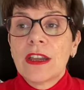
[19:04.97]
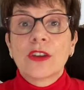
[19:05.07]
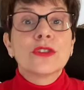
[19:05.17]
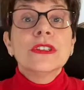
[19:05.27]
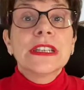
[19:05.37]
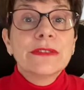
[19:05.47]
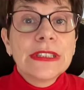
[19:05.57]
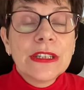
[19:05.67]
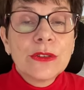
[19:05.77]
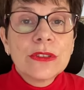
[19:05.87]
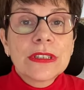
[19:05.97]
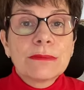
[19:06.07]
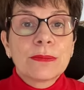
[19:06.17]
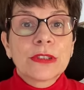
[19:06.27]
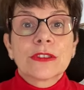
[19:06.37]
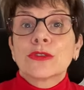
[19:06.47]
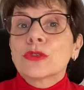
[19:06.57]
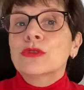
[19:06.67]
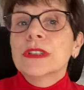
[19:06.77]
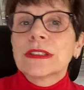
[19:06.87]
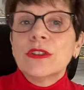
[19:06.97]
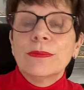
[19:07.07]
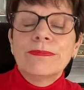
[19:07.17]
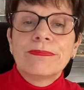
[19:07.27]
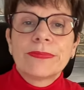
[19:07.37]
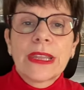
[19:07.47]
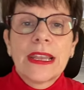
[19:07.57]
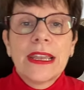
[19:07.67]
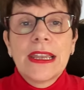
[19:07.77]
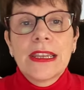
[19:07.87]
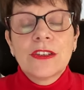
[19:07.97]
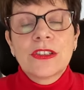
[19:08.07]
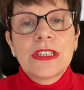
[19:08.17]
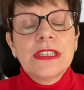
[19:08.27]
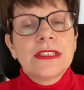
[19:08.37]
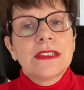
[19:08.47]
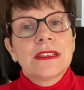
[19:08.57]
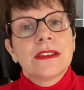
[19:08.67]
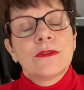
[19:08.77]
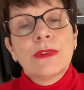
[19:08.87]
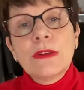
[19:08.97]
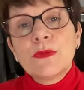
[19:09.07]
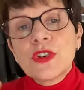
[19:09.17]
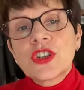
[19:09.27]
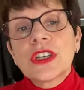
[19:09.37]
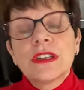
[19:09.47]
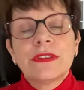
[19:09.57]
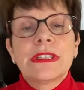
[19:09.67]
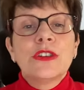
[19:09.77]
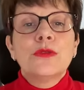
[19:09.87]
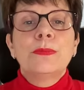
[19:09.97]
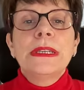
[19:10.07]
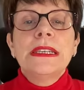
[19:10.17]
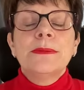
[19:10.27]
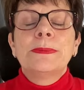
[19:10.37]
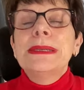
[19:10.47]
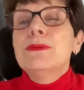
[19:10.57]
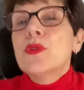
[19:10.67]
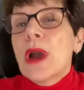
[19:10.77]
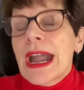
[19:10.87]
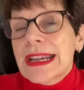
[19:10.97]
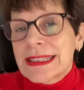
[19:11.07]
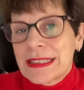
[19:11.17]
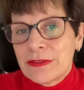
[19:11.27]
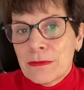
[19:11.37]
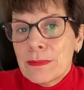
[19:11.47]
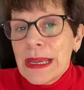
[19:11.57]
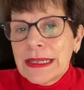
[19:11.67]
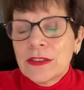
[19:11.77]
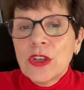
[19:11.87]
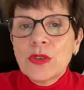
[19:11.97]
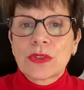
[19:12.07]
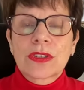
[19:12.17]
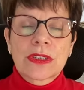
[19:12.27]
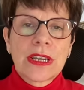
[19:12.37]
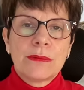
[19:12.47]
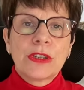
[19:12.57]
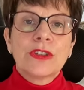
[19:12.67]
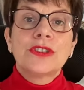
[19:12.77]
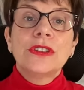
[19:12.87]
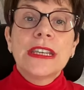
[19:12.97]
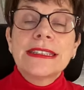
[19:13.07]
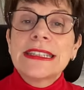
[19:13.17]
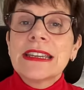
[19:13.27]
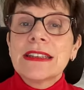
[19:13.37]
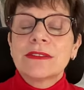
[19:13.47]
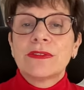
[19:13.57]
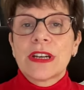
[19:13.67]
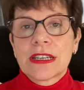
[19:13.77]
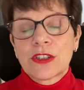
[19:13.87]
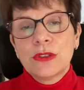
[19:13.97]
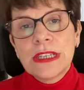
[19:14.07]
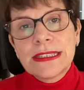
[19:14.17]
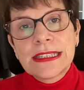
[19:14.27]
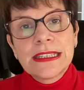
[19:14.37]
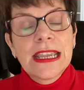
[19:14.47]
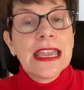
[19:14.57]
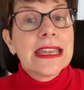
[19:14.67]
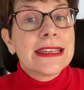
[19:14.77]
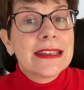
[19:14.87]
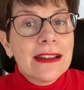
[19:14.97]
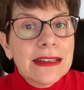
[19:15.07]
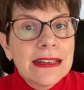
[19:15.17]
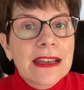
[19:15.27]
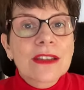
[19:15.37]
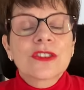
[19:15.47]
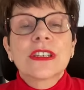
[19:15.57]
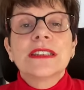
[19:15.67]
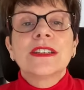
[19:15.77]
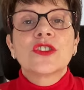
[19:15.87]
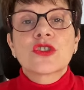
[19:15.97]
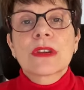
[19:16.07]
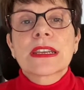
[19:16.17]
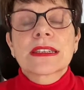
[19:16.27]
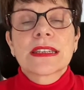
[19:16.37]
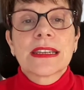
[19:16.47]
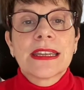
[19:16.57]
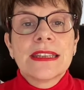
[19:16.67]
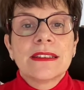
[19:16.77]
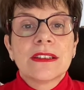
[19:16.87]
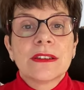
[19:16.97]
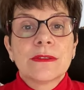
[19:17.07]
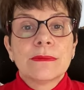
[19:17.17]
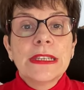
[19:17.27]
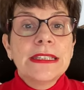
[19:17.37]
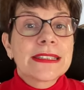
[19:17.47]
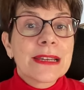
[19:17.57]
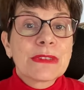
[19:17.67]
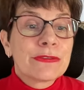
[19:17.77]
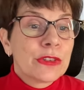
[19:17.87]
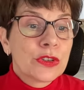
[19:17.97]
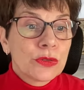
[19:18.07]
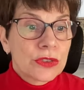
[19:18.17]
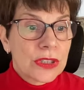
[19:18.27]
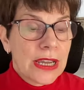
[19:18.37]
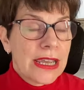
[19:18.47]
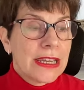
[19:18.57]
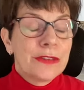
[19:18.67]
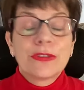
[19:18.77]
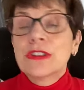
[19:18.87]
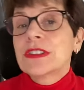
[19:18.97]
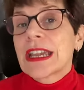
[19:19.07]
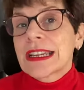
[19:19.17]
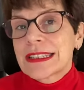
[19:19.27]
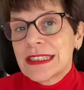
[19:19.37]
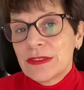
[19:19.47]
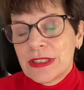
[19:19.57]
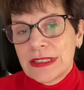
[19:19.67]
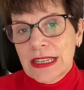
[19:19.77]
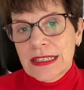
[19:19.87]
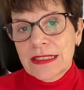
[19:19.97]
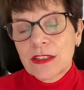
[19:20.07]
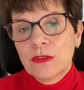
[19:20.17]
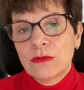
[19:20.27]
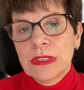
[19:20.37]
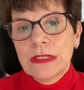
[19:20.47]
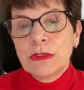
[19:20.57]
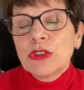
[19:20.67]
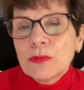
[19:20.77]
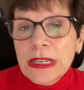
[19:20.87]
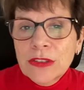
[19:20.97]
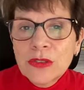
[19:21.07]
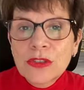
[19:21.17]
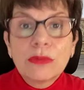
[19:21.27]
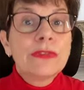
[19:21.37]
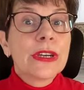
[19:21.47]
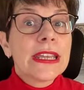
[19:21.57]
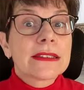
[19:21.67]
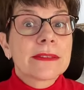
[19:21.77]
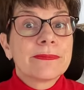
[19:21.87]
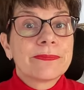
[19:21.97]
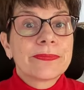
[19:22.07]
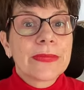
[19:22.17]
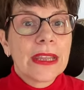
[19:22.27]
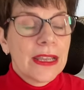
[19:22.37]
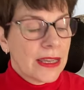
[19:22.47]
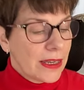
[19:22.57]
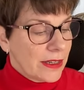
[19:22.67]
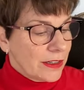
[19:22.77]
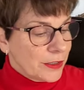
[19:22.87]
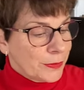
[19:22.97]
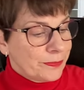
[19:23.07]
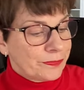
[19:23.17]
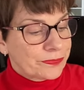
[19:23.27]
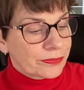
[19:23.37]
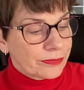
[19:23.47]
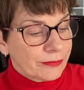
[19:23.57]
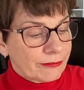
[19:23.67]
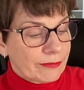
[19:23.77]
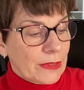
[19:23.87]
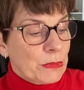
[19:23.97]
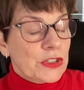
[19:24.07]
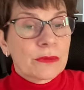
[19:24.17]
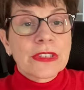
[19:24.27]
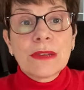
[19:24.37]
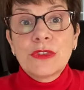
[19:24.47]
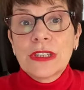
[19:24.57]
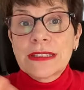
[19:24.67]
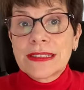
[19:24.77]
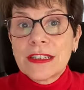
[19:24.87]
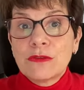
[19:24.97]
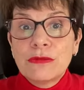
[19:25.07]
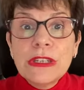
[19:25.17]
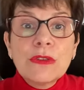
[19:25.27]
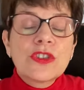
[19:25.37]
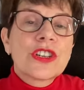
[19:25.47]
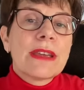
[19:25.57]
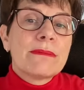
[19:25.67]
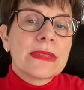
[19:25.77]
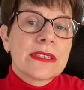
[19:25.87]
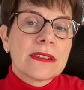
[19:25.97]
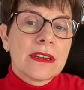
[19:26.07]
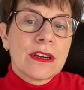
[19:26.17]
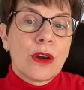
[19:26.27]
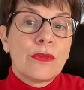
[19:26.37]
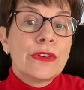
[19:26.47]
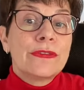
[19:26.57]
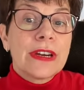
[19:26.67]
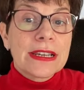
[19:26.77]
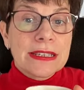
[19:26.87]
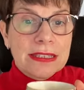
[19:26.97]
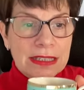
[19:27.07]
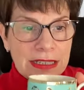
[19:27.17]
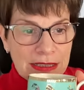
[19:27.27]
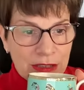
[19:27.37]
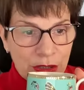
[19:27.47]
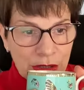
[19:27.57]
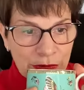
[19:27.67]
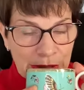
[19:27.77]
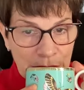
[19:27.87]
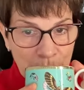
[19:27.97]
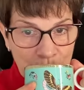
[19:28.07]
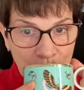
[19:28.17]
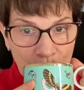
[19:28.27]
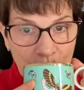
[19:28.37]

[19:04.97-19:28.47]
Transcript: uh, cooking videos but don't cook at home. You see, when watching a video, be be more active, make notes, because you're getting advice, you're getting guidelines, you're getting tricks. And uh, many times, if we don't, if we're not active in that, we, we don't make notes, we forget. Um, but sometimes you're getting real gems uh, of advice in uh, in videos.